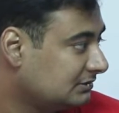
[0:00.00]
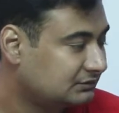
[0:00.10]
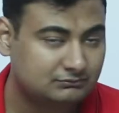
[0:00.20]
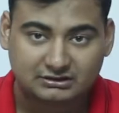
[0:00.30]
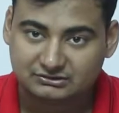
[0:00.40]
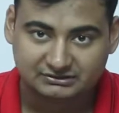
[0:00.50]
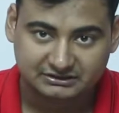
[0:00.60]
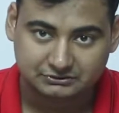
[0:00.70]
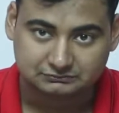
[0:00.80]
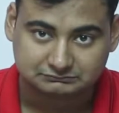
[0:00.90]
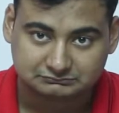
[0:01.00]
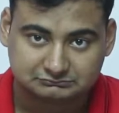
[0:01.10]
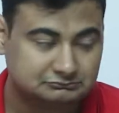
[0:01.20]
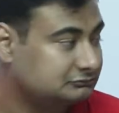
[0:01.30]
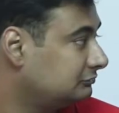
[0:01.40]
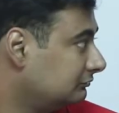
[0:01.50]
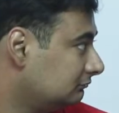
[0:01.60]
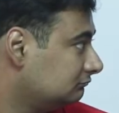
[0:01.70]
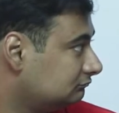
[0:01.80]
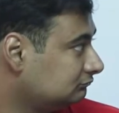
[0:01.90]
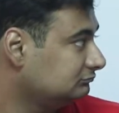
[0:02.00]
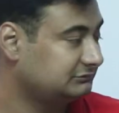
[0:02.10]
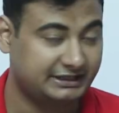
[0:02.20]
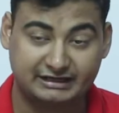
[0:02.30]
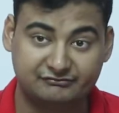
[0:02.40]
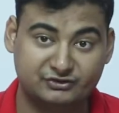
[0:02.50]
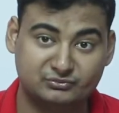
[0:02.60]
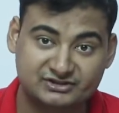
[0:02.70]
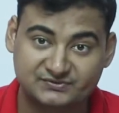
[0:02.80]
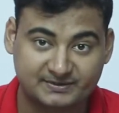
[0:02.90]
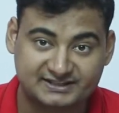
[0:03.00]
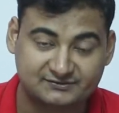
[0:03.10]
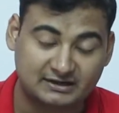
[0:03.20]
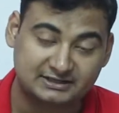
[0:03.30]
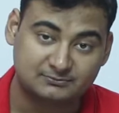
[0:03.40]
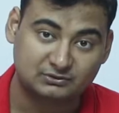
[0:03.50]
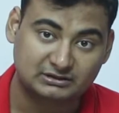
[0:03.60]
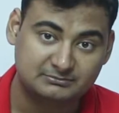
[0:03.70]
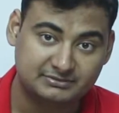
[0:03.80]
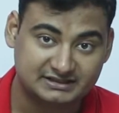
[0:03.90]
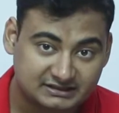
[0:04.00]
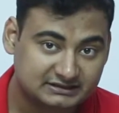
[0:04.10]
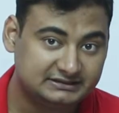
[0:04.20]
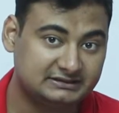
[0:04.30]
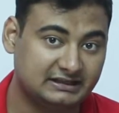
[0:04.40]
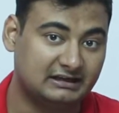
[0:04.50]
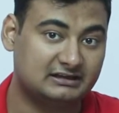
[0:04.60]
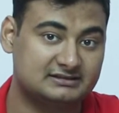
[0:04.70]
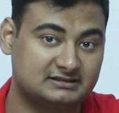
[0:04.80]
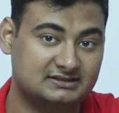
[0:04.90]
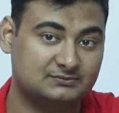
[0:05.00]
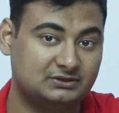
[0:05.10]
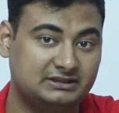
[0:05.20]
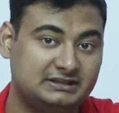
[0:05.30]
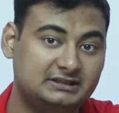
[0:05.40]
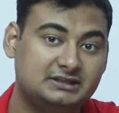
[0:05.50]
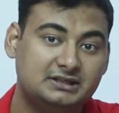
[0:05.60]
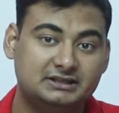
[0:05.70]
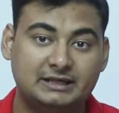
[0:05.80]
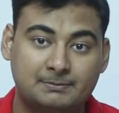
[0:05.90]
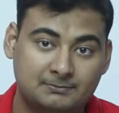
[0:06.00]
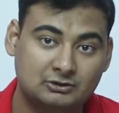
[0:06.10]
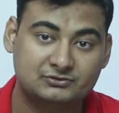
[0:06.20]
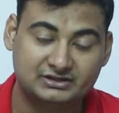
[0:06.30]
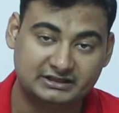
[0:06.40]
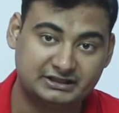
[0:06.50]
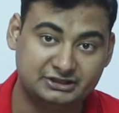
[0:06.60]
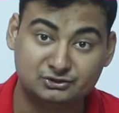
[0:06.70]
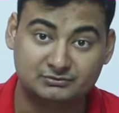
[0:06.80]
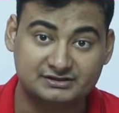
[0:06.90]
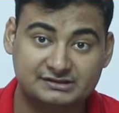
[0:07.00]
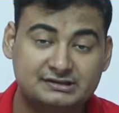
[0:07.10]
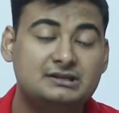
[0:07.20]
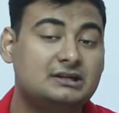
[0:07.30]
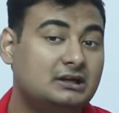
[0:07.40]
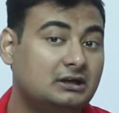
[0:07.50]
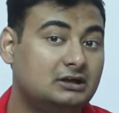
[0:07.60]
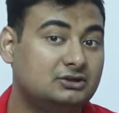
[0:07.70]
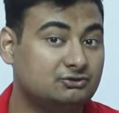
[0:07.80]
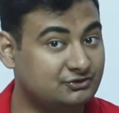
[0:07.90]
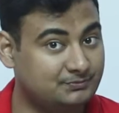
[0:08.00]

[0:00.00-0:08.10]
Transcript: So what do they do? They have human space flight program. Basically, they are successfully capable of sending humans to